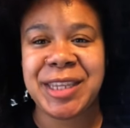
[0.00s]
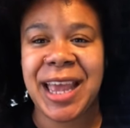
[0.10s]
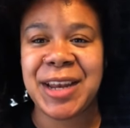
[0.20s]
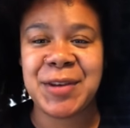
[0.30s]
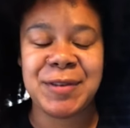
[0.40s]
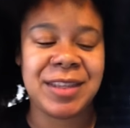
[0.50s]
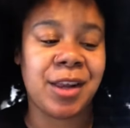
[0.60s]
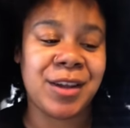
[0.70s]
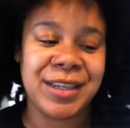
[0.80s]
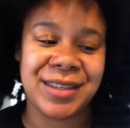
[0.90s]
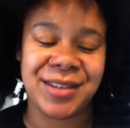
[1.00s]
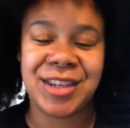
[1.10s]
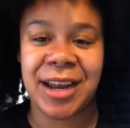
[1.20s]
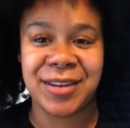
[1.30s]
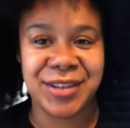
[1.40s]
to head over to Lloyiso's
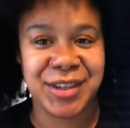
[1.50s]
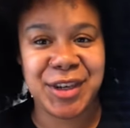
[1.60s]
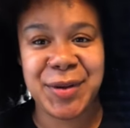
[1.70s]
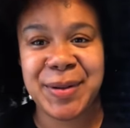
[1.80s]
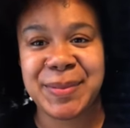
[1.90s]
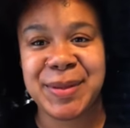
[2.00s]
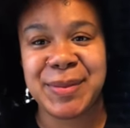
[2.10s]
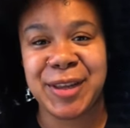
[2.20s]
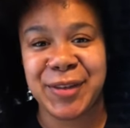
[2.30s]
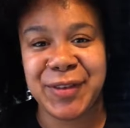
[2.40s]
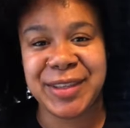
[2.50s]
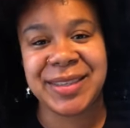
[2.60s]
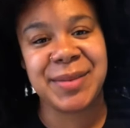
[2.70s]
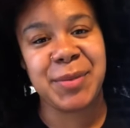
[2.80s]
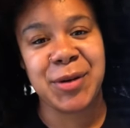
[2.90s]
channel to show him some love and
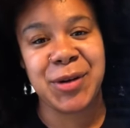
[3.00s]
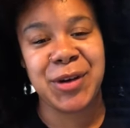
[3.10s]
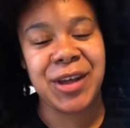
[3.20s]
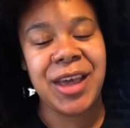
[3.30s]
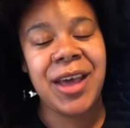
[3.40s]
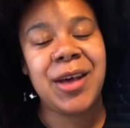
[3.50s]
support.